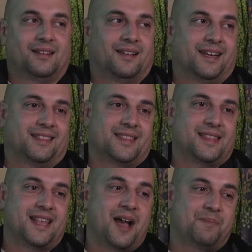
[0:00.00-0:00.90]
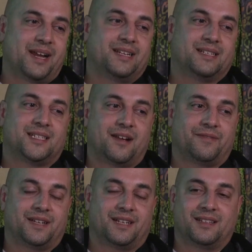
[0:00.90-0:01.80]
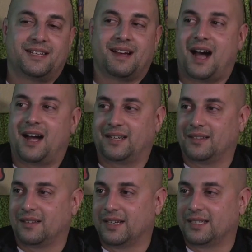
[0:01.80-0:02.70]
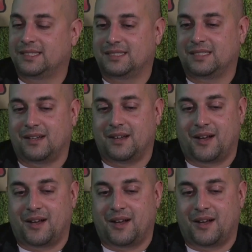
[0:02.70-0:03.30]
like that bike is definitely high on the list.